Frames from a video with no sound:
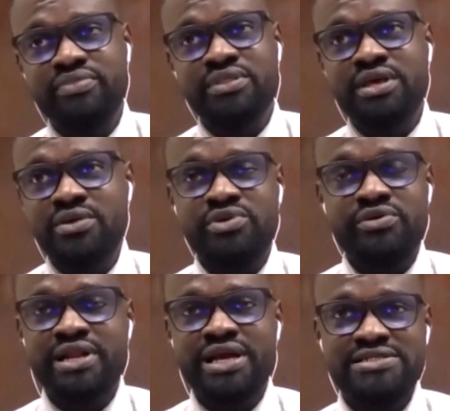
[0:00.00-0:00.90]
And we
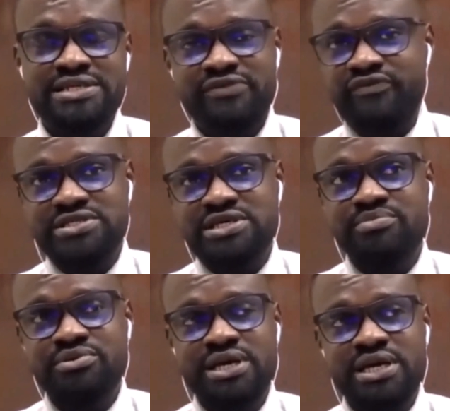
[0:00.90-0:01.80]
realized that, for
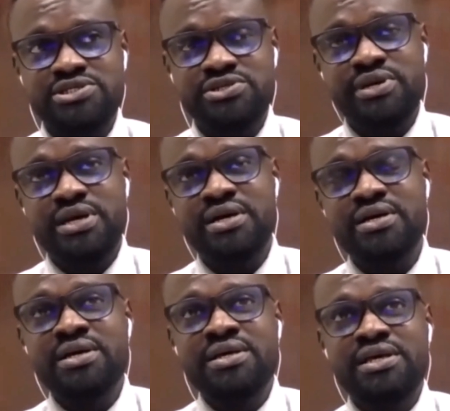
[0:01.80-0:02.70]
example, Nigeria
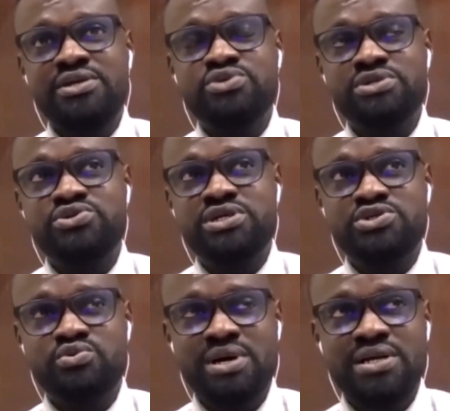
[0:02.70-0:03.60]
in
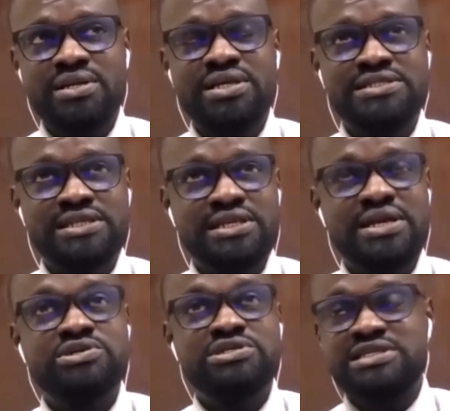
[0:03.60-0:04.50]
2021, a study that
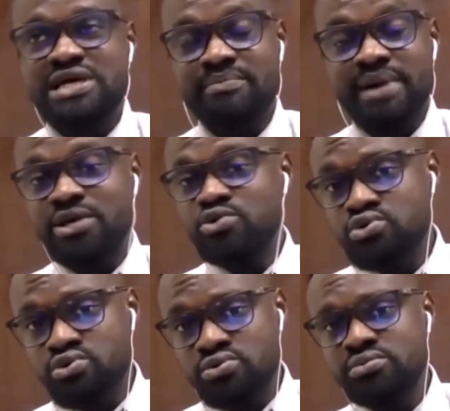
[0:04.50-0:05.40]
was done by
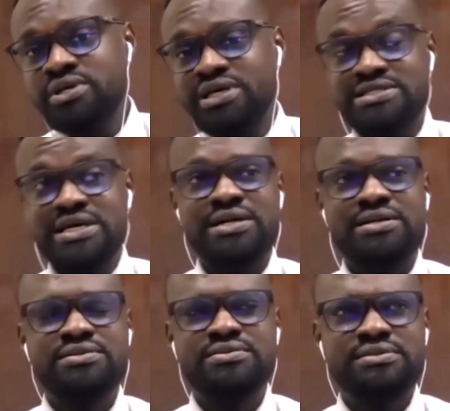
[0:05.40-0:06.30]
Ugu et
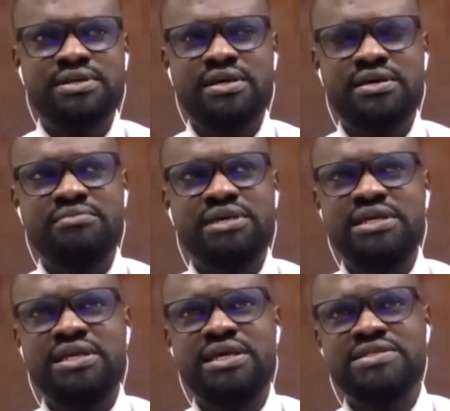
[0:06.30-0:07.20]
al.
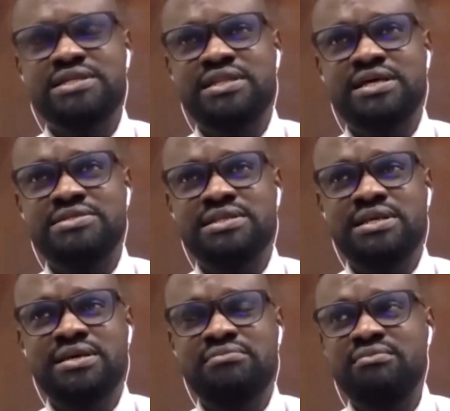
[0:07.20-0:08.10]
Indicated that
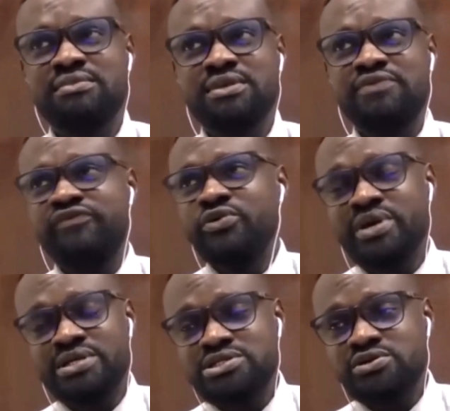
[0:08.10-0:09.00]
the
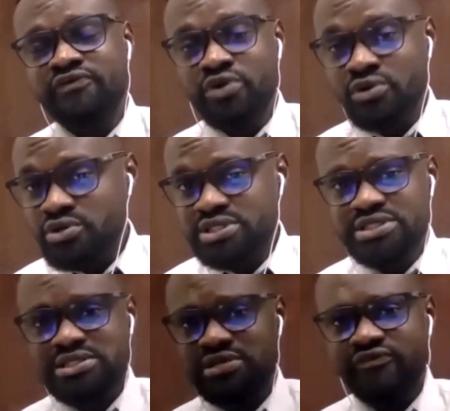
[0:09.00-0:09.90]
frequency of
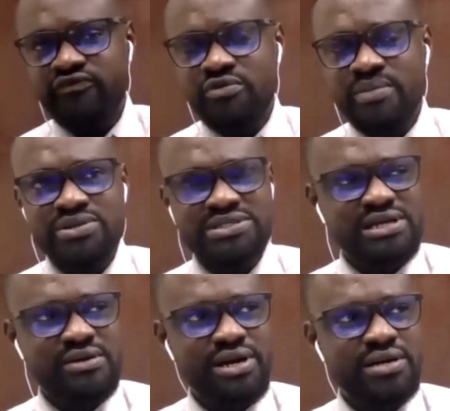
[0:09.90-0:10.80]
non-Hodgkin's lymphoma was
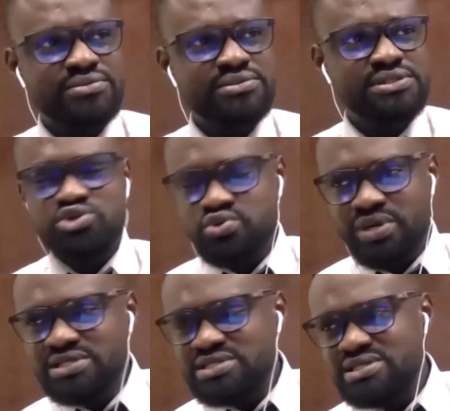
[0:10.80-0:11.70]
around
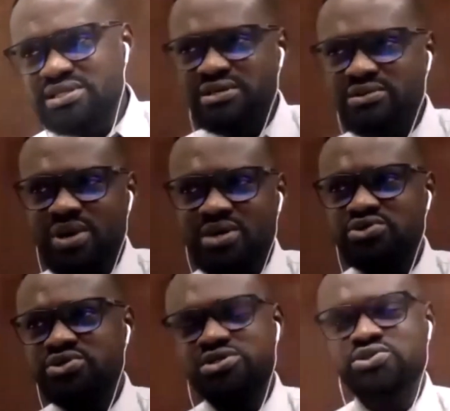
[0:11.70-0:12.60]
21 or
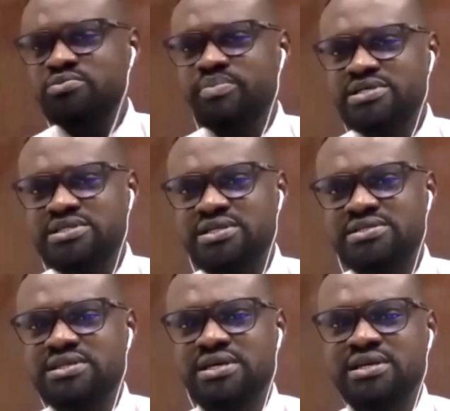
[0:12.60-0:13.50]
22%,
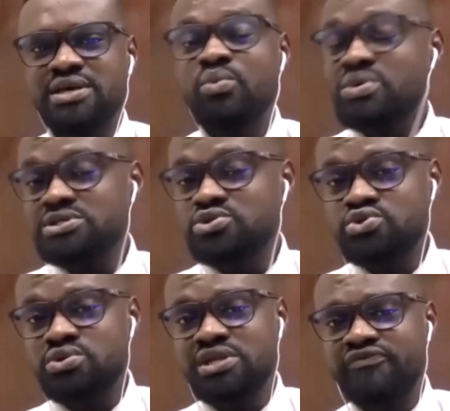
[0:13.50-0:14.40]
and it wasn't
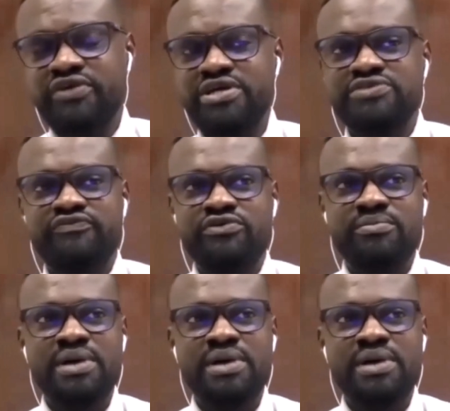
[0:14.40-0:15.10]
too different from